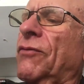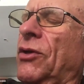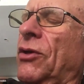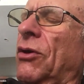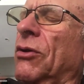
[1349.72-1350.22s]
of
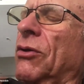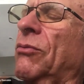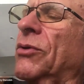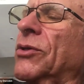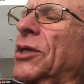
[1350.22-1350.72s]
the article
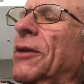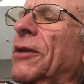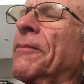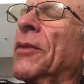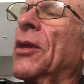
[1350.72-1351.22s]
was that
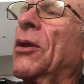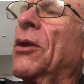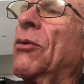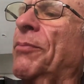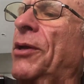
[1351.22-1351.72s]

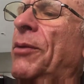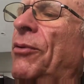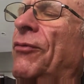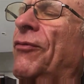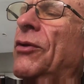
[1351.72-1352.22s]
when
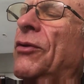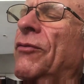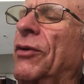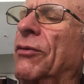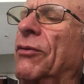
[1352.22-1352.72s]
people feel
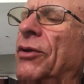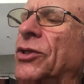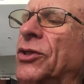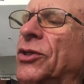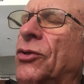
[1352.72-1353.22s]
very
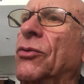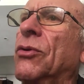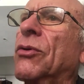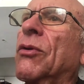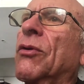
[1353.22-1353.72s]

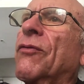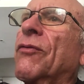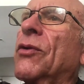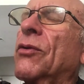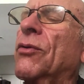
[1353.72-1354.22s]
insecure or
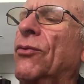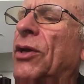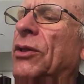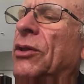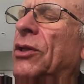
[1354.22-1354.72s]
feel
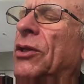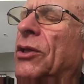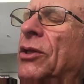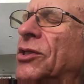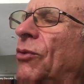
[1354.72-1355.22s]
threatened
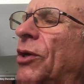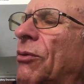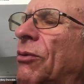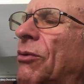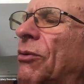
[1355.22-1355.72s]
in some
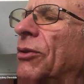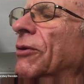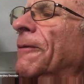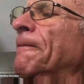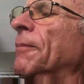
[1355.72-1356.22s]
way or
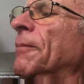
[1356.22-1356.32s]
other,